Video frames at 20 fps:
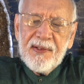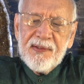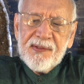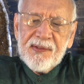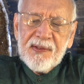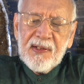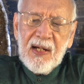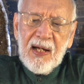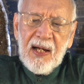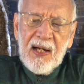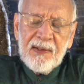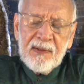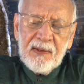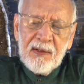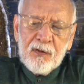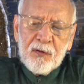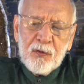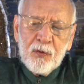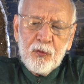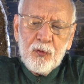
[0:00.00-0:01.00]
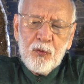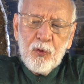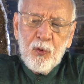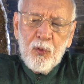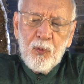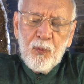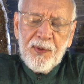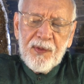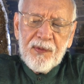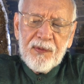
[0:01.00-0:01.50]
this card is to do
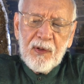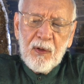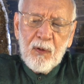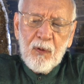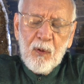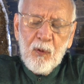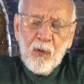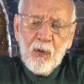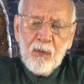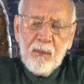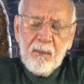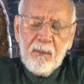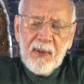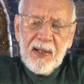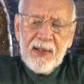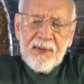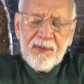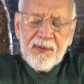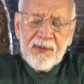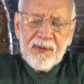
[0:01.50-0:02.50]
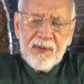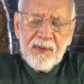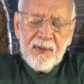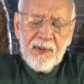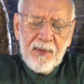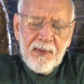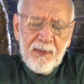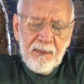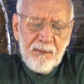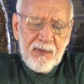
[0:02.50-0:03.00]
with the whole month,
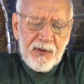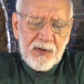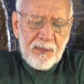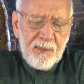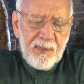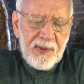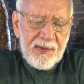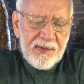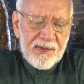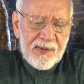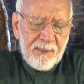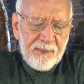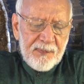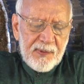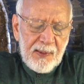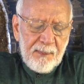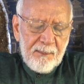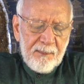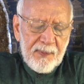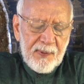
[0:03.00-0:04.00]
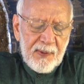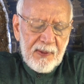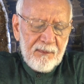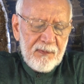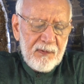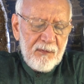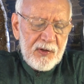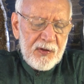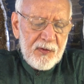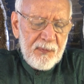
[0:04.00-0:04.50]
which means September,
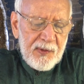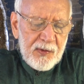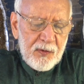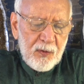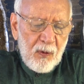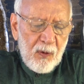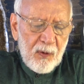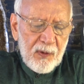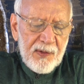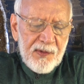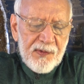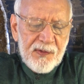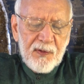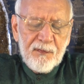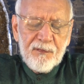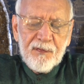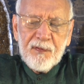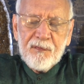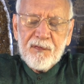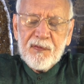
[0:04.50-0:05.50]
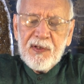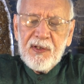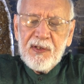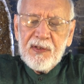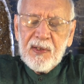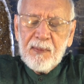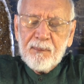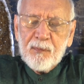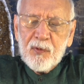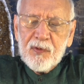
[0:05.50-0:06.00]
which means August the
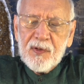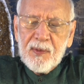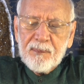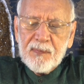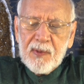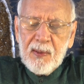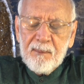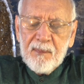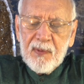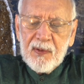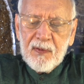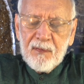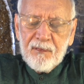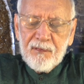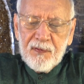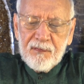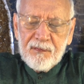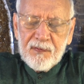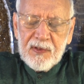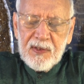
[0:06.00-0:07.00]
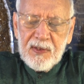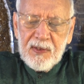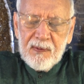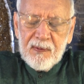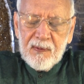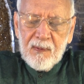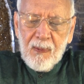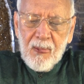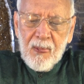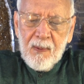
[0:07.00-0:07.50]
15th up to September the
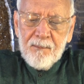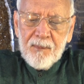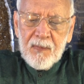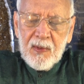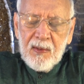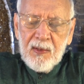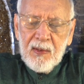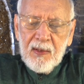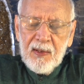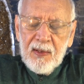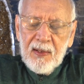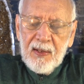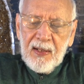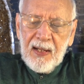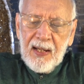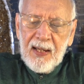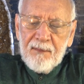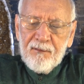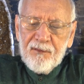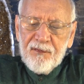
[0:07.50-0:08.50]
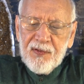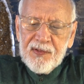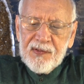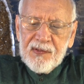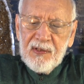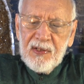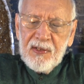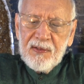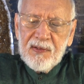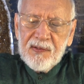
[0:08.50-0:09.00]
15th. And
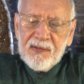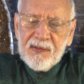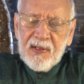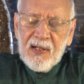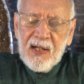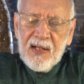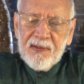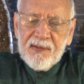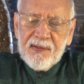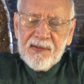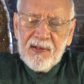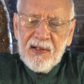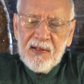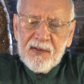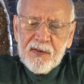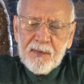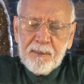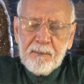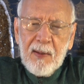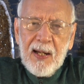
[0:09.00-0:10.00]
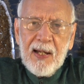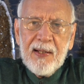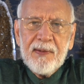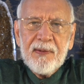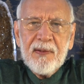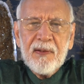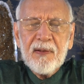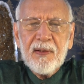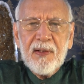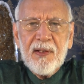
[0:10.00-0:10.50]
firstly, this card says
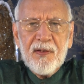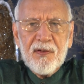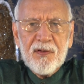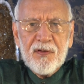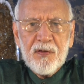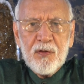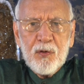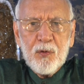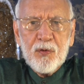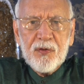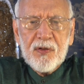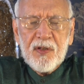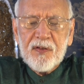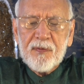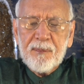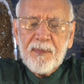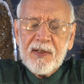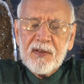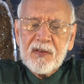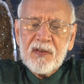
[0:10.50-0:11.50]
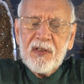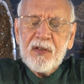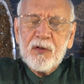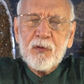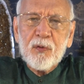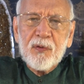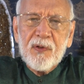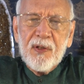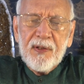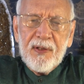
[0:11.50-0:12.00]
spinal issues, especially
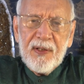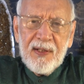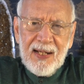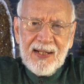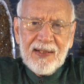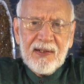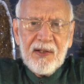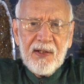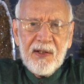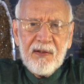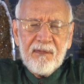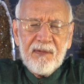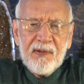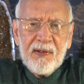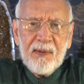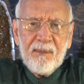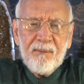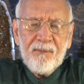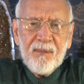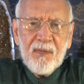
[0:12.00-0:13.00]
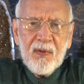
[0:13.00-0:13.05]
to the neck area.